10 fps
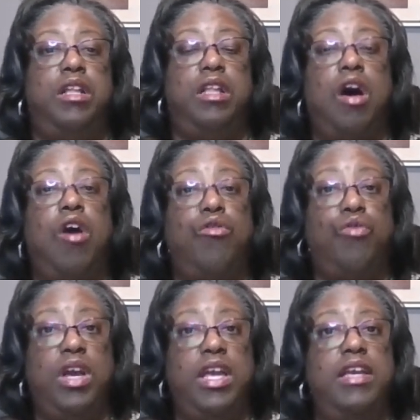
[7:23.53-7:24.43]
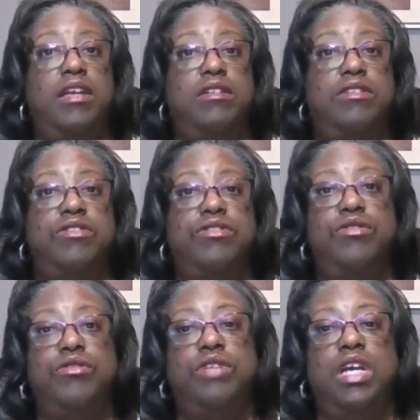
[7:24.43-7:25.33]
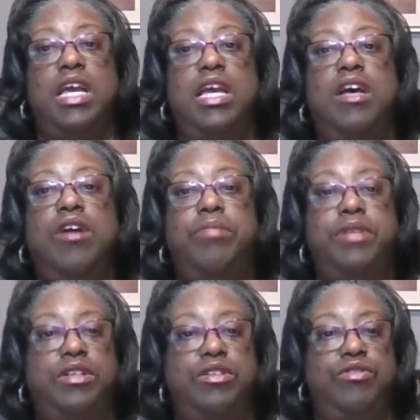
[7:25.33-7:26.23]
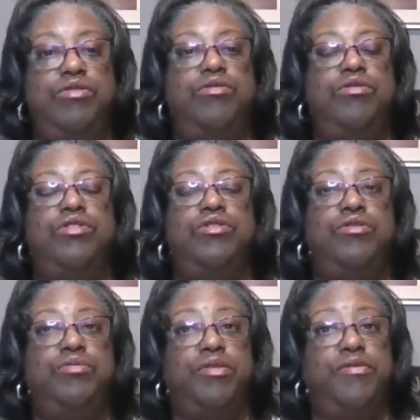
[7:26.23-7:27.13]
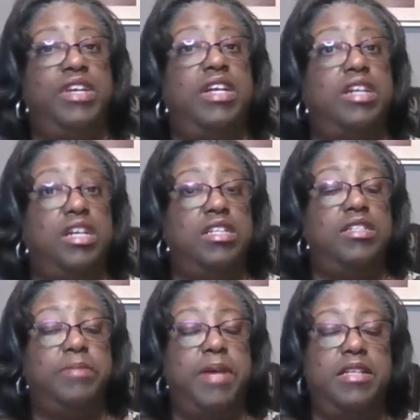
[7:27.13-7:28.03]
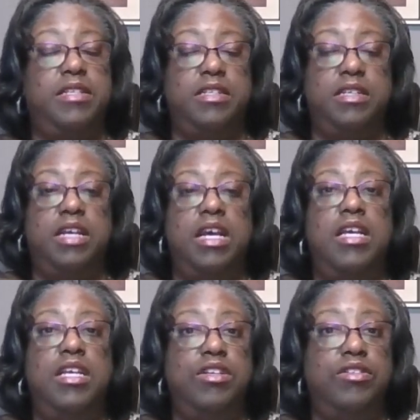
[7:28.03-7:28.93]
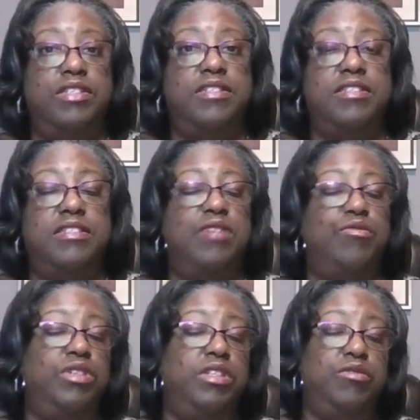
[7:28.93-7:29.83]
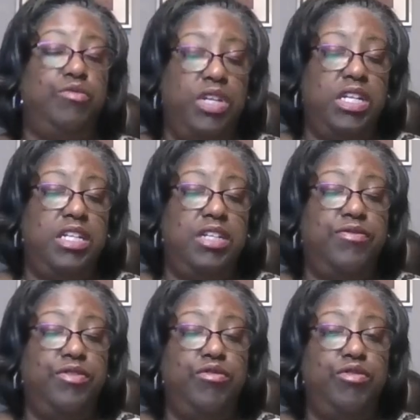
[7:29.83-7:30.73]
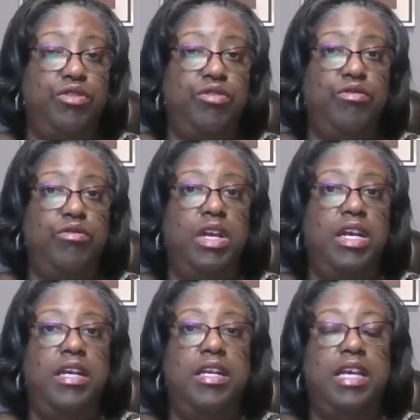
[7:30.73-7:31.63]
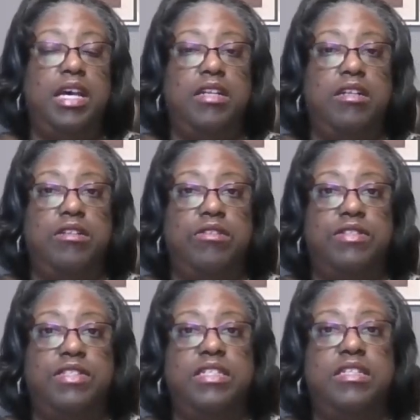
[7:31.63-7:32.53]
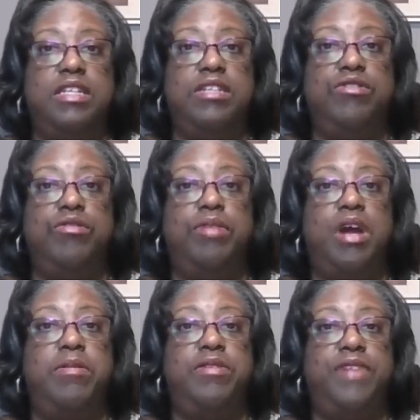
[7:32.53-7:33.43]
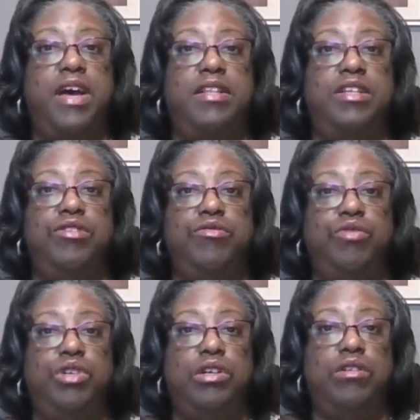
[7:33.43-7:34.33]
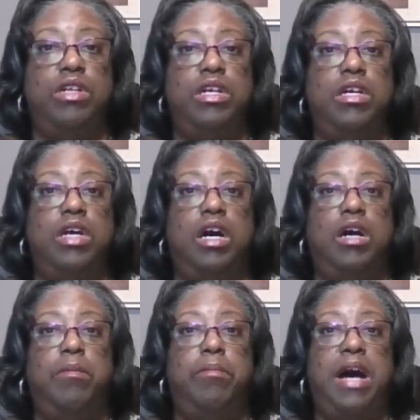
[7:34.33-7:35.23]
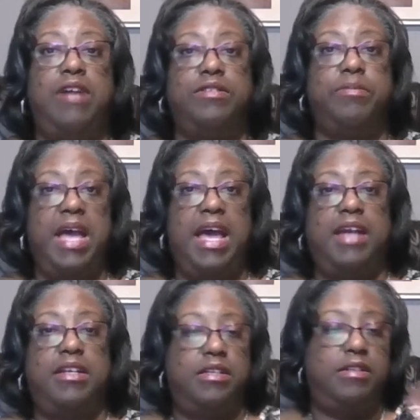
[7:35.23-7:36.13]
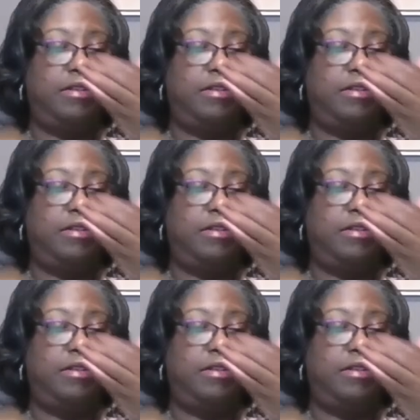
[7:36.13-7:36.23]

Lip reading: a long way to helping you to prevent unexpected illnesses. And when and if you do get a little sick, then you'll probably find that you will bounce back.